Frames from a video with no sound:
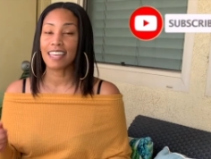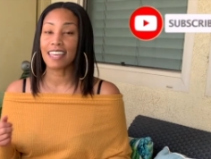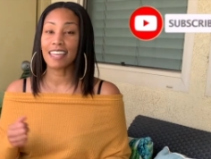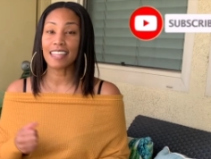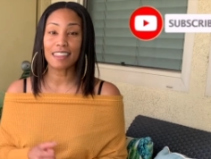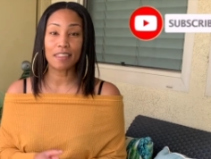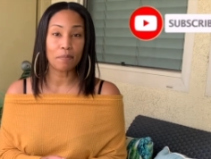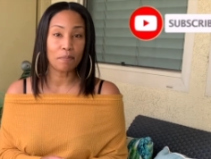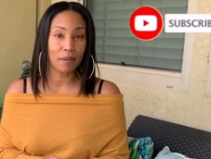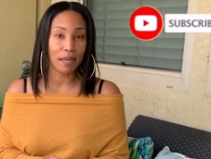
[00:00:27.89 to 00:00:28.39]
hit
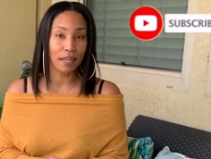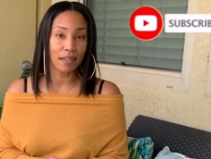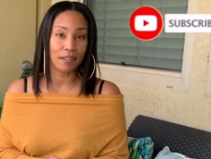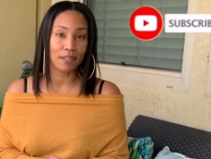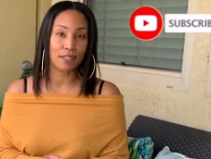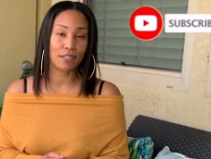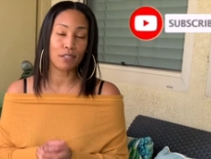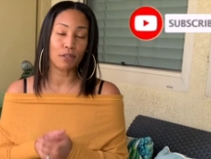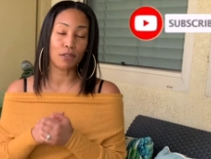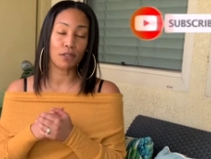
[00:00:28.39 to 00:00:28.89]
the bell
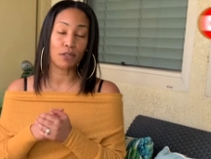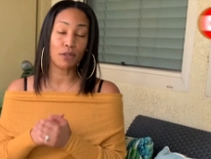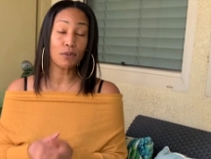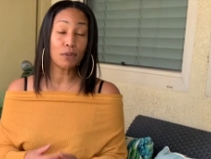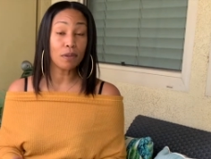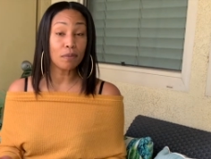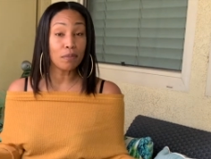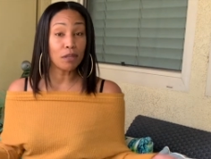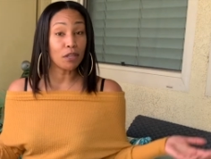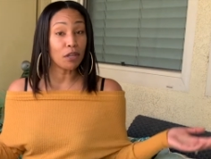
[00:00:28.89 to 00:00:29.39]
so you
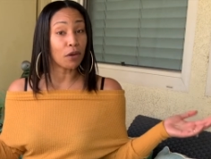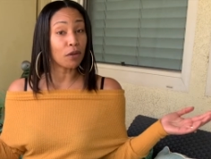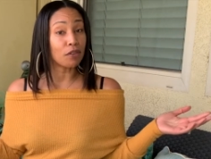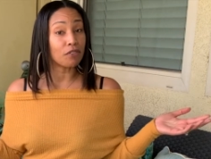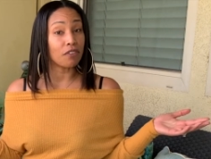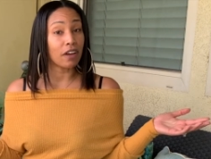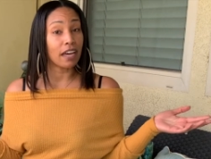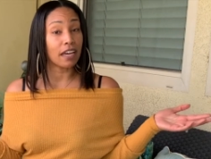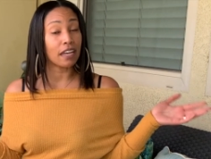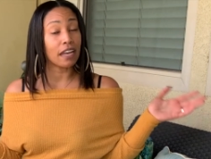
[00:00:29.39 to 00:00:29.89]
can be
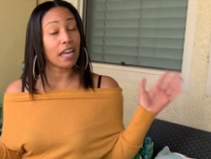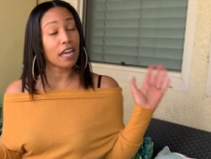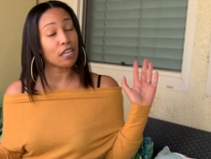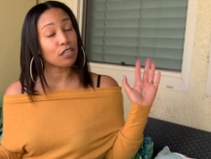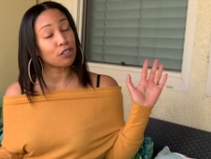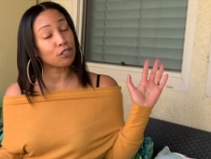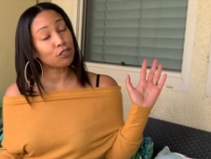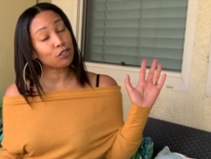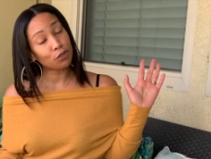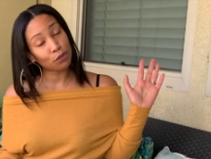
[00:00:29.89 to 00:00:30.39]
notified as
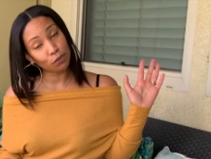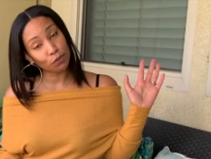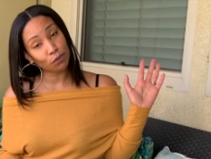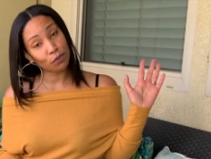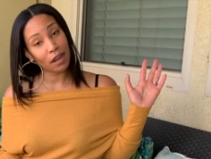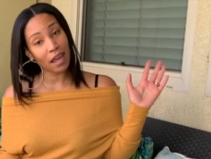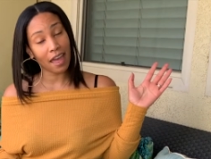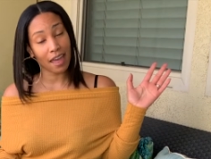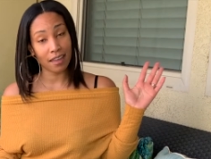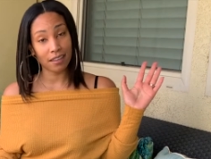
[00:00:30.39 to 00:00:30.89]
soon
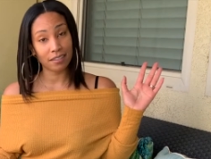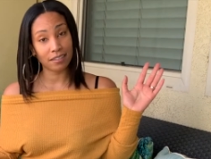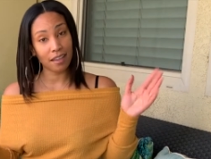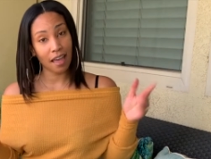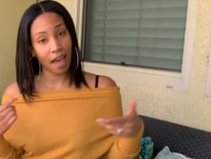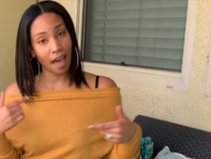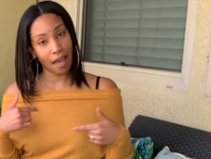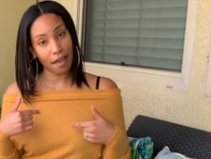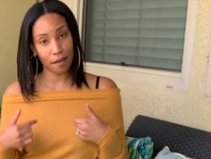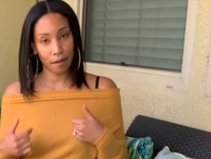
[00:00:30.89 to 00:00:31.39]
as
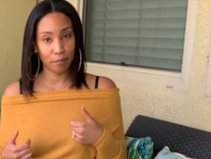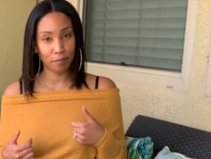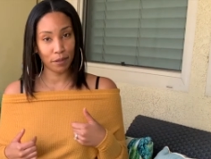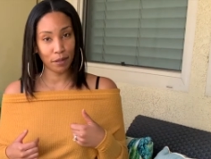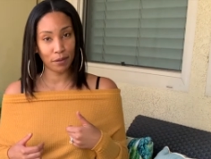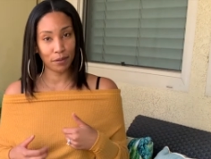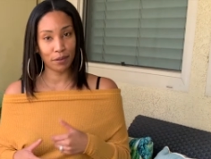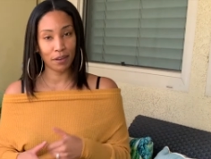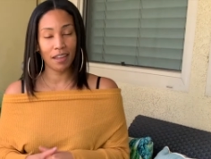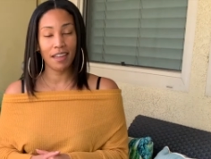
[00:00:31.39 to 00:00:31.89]
I
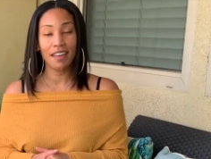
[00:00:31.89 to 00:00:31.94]
upload.